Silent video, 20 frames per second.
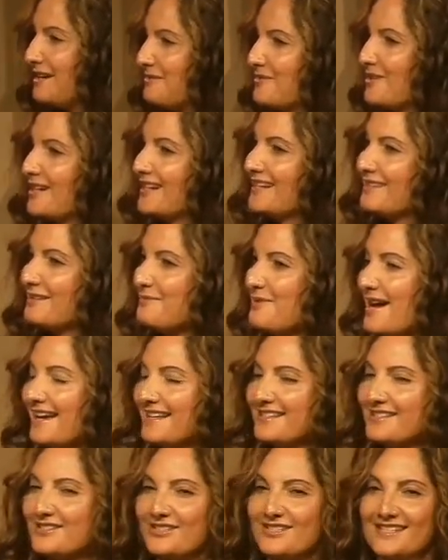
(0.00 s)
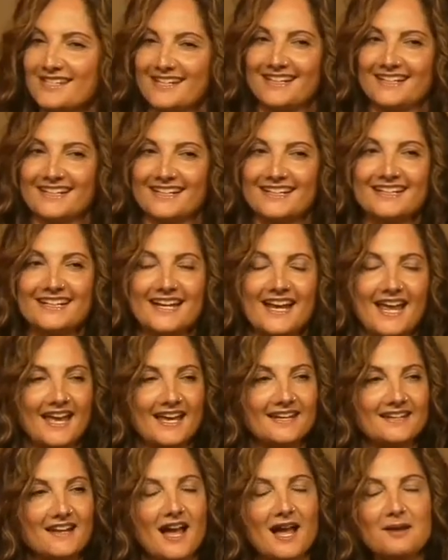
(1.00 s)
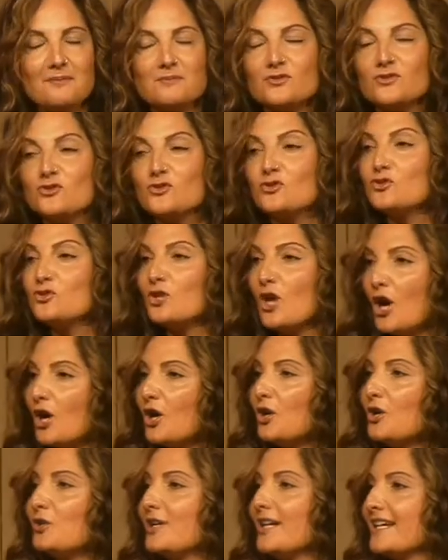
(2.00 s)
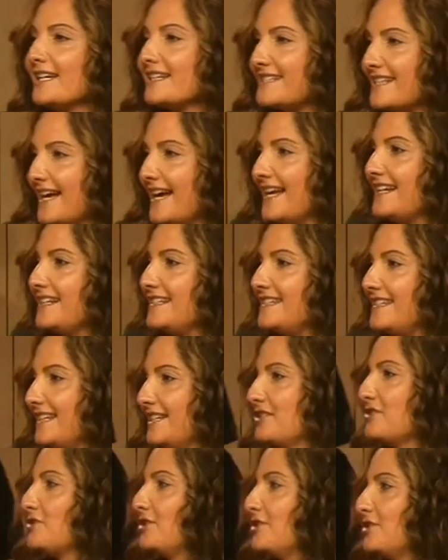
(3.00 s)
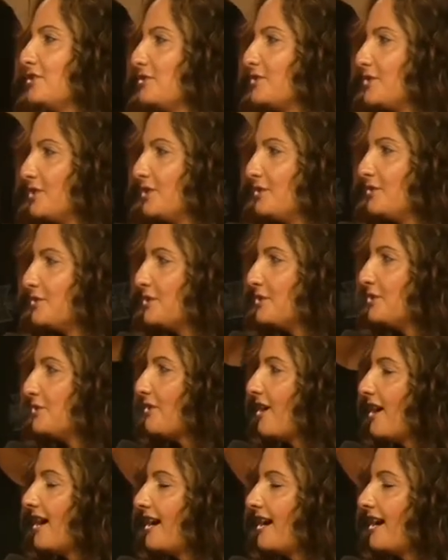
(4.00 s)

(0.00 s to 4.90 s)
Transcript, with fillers: one of the pastors here, and I'm so excited to introduce you to our